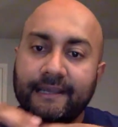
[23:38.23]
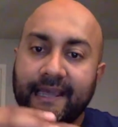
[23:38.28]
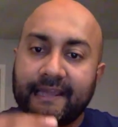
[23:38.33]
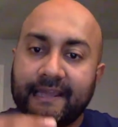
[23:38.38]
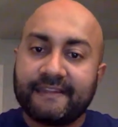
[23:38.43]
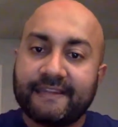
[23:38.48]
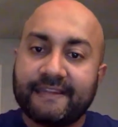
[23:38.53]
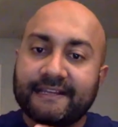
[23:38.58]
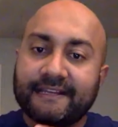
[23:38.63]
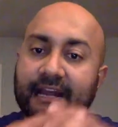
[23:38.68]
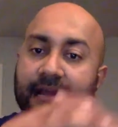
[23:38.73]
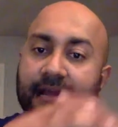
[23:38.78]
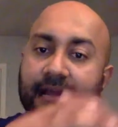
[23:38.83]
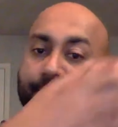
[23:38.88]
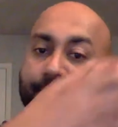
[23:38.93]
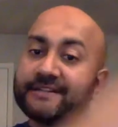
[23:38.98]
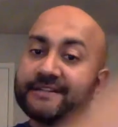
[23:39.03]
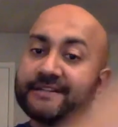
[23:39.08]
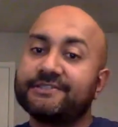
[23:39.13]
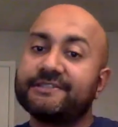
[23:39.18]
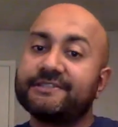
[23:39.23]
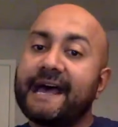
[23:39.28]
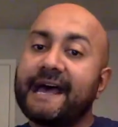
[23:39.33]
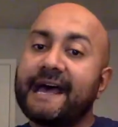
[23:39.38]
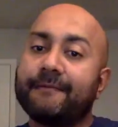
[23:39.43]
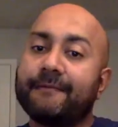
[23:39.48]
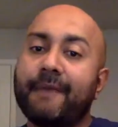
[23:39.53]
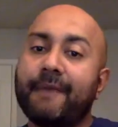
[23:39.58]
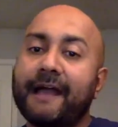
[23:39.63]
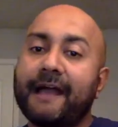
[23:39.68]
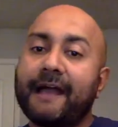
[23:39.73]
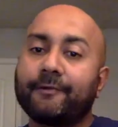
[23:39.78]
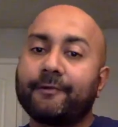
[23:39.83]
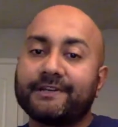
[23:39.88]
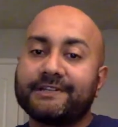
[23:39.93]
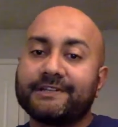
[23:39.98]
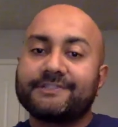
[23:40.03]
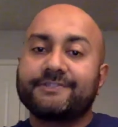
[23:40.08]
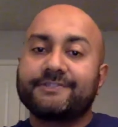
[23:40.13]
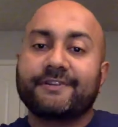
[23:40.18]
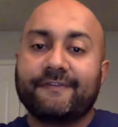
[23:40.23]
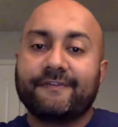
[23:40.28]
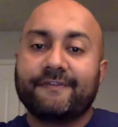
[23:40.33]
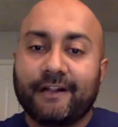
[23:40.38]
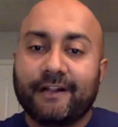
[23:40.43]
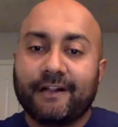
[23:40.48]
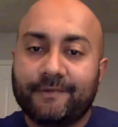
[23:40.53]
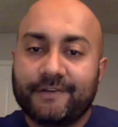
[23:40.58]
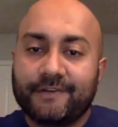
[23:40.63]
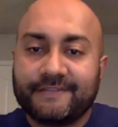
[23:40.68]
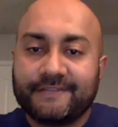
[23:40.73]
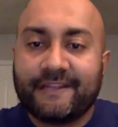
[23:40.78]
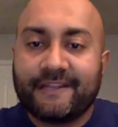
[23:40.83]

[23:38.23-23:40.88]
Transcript: and then kind of pitch that backwards to developers.